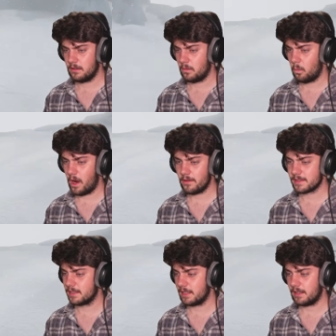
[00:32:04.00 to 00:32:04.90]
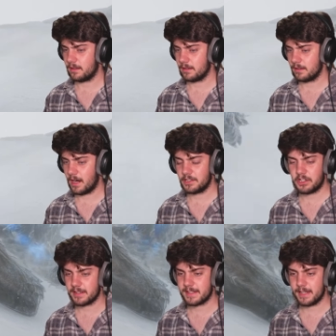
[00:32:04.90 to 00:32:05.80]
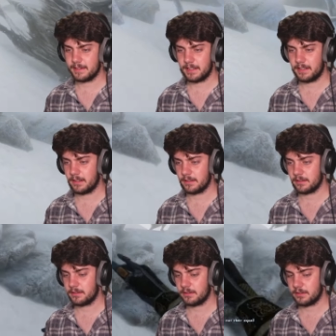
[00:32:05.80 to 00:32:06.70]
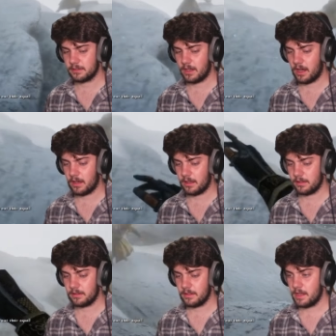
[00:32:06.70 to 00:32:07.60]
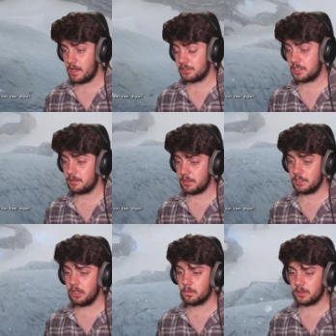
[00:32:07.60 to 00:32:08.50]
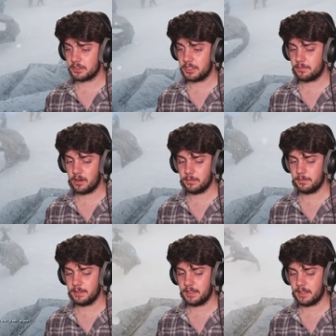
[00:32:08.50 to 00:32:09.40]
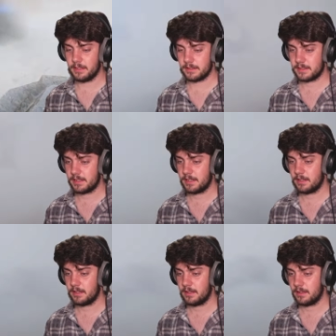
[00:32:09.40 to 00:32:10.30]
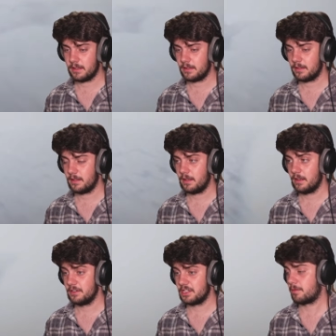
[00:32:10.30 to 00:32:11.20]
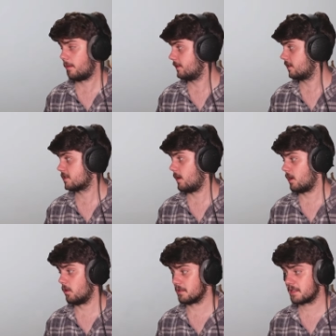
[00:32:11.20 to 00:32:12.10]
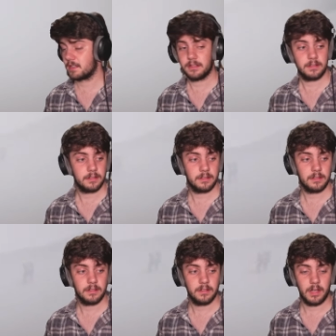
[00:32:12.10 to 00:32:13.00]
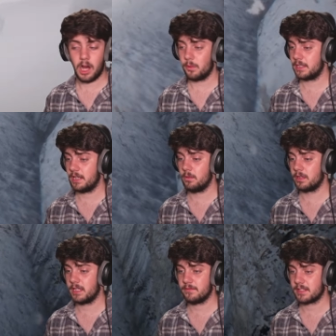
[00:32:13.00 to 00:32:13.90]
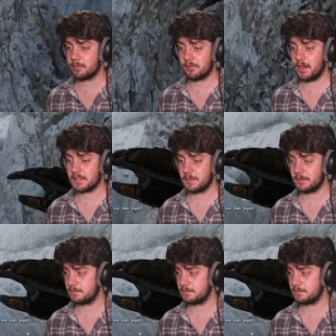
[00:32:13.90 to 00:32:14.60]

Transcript: Where is Lydia? I just had Lydia. She, you know what? She probably is. She probably is on my horse. I wouldn't, it wouldn't even surprise me.